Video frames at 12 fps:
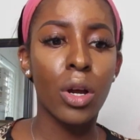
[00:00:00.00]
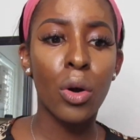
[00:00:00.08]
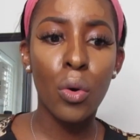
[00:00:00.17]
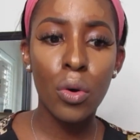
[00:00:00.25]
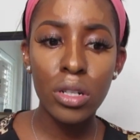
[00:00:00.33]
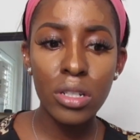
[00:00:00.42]

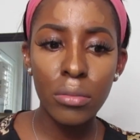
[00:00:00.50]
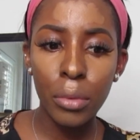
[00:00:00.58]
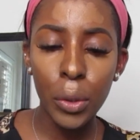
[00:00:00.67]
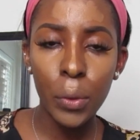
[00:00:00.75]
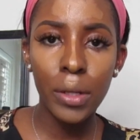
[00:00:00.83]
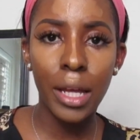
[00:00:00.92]
cordial
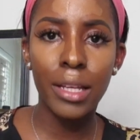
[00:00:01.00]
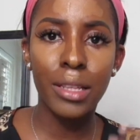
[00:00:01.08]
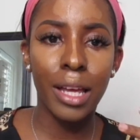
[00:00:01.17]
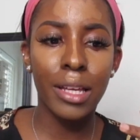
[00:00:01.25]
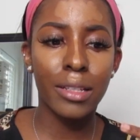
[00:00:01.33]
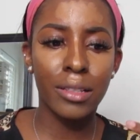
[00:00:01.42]
mood,
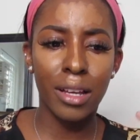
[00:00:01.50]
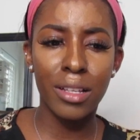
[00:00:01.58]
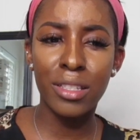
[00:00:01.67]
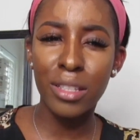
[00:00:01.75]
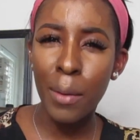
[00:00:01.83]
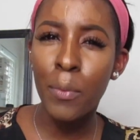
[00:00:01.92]
like a
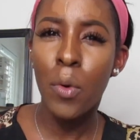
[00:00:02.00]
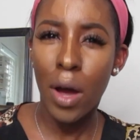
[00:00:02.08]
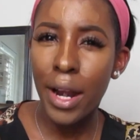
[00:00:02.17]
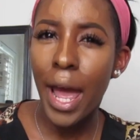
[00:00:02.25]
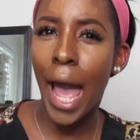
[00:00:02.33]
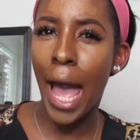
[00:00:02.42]

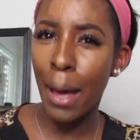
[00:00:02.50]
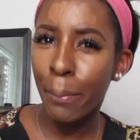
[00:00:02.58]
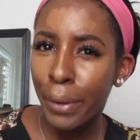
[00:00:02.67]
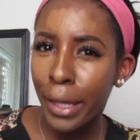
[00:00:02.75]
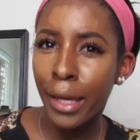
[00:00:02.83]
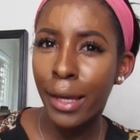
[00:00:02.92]
somewhat
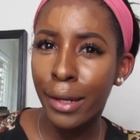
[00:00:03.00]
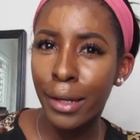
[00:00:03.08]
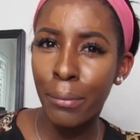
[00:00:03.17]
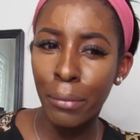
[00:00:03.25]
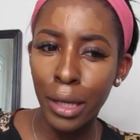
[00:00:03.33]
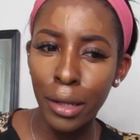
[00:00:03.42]
happy
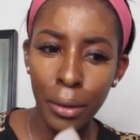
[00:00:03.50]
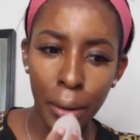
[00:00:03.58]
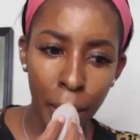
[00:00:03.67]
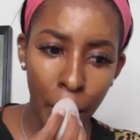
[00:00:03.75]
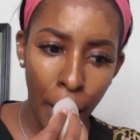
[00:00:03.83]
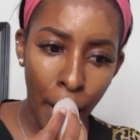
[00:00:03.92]

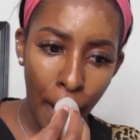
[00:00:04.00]
demeanor?